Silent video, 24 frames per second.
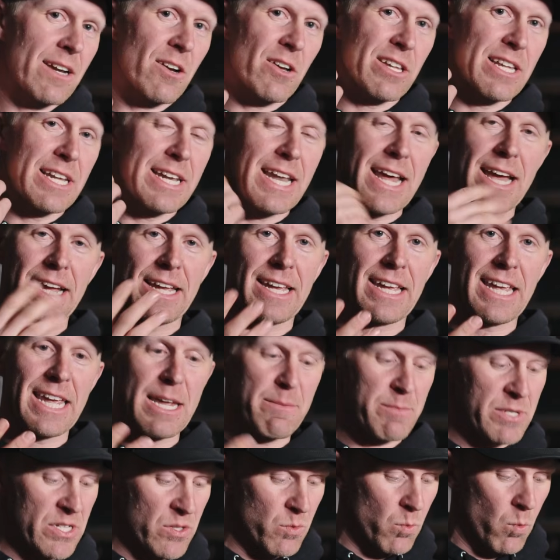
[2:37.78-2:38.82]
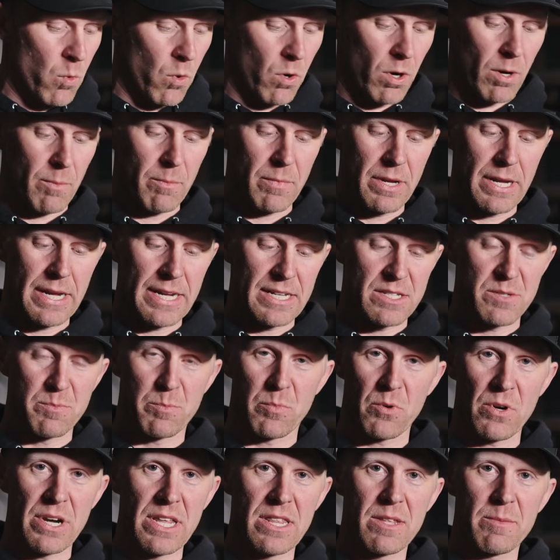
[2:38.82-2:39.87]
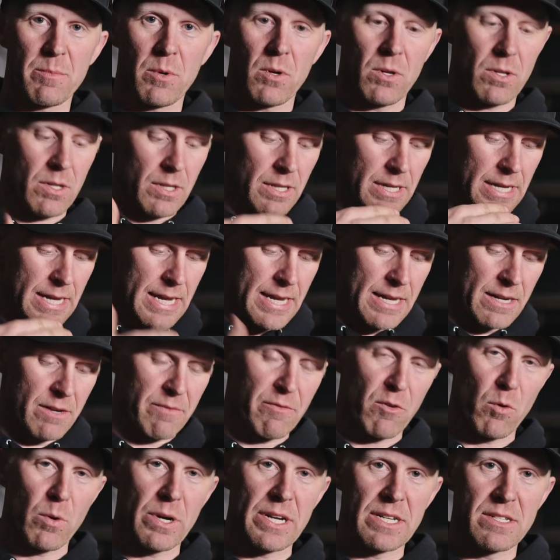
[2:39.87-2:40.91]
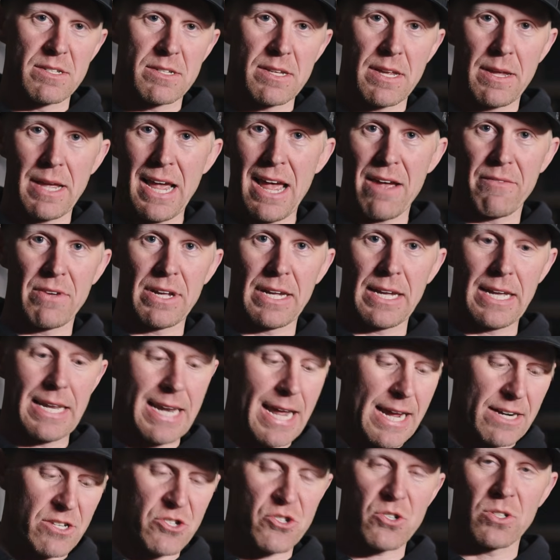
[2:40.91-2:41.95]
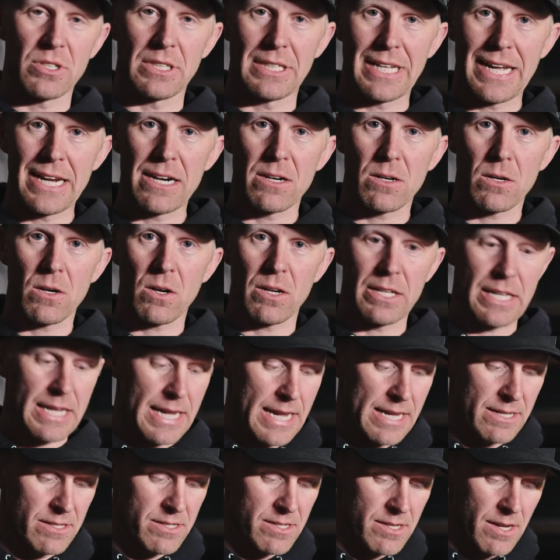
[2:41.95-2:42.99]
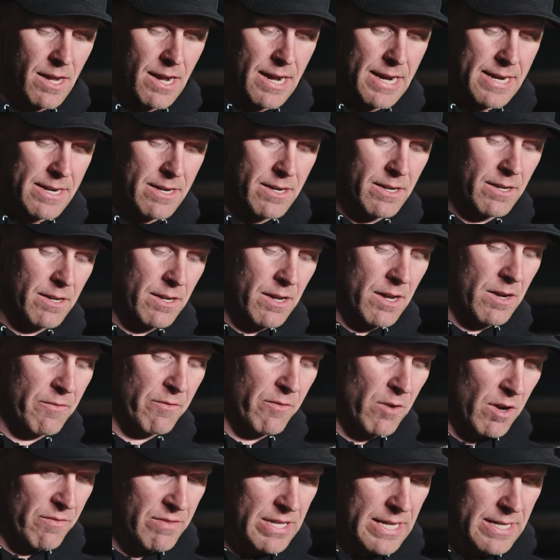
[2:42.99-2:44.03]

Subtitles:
on the neck. It keeps you warm. It's breathable. It avoids having an extra layer on the inside of the